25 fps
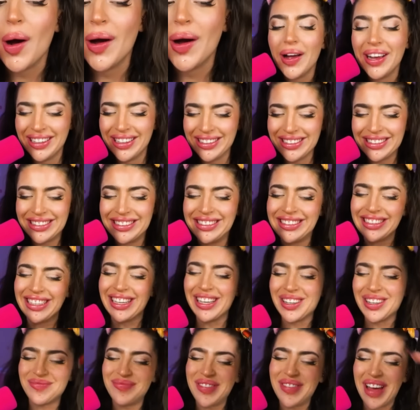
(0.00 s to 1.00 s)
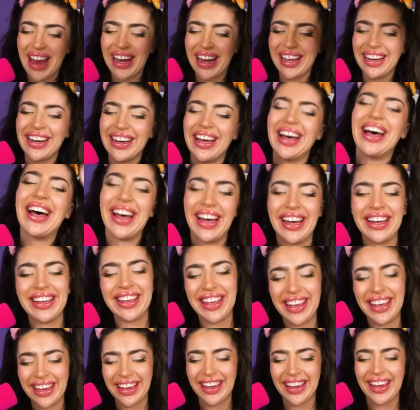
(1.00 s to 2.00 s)
He's still petting
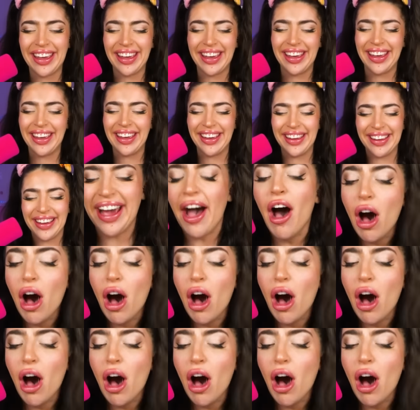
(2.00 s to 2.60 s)
Huggy!